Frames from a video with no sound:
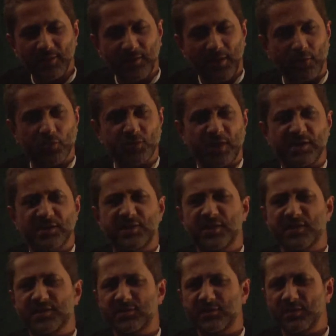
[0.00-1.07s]
Then Hussein
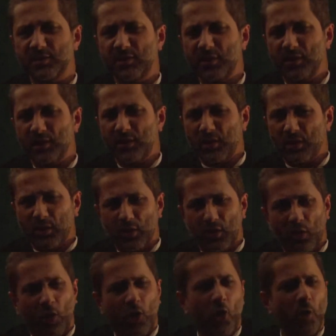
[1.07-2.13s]
says,
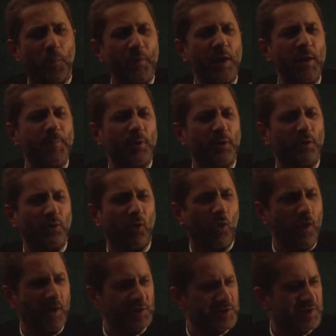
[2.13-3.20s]
O people,
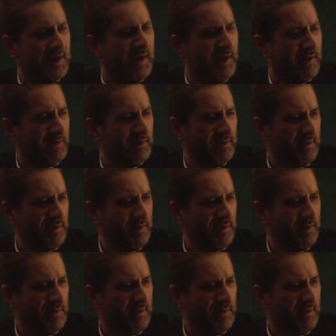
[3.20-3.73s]
O Ansar,